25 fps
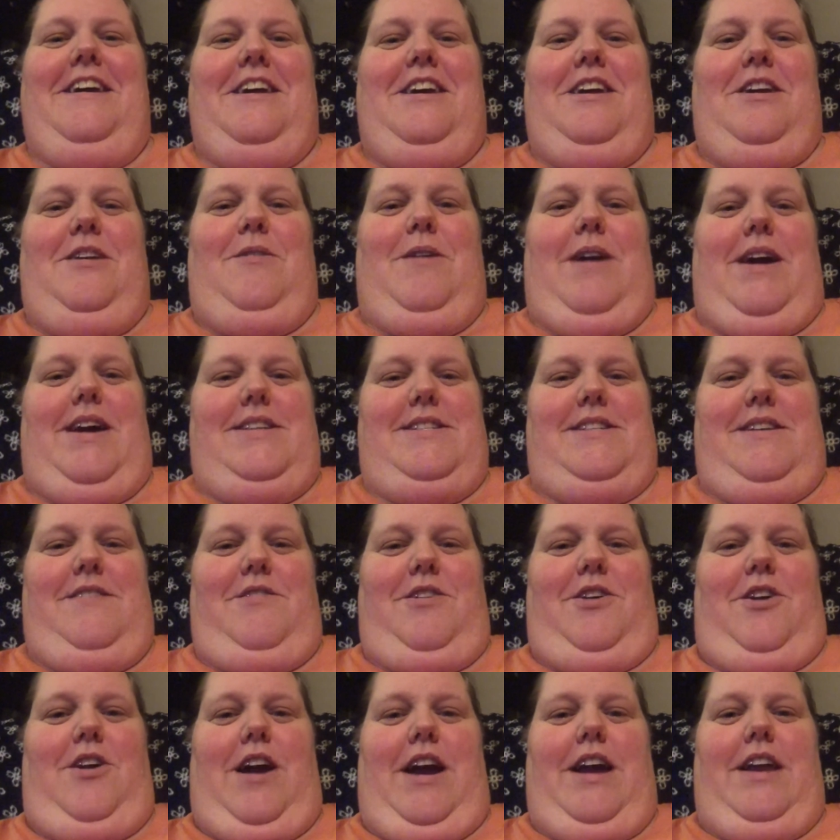You guys have a
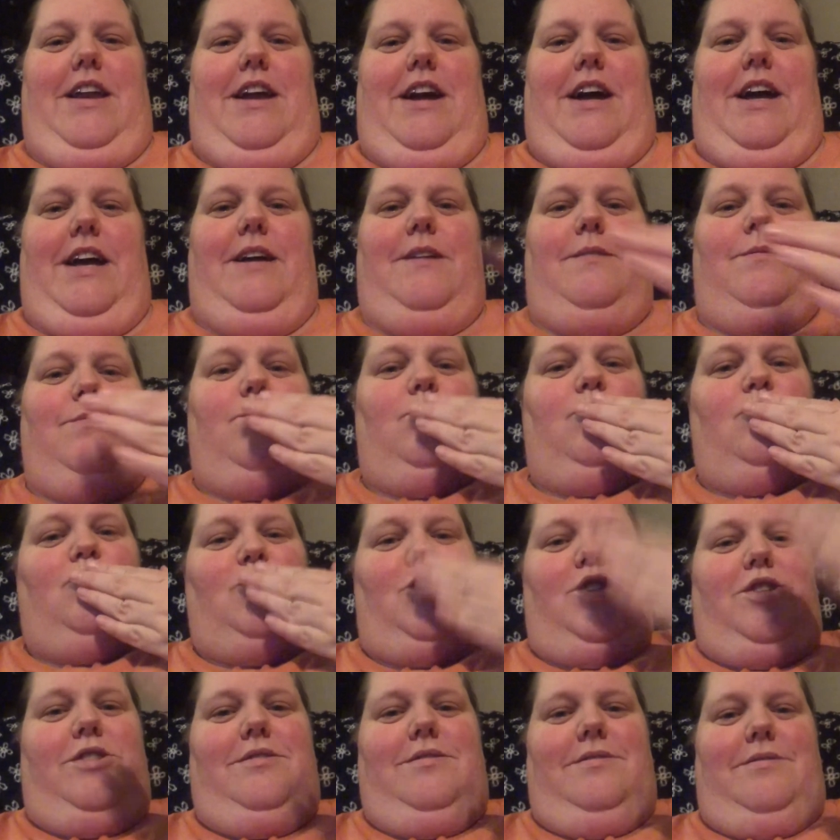great night.
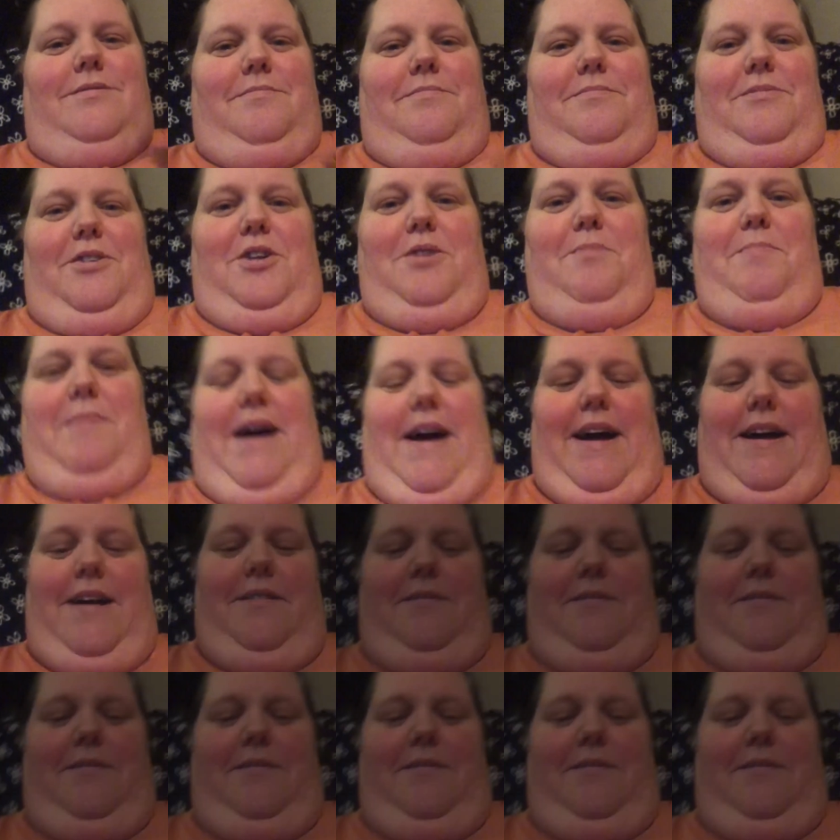Goodbye.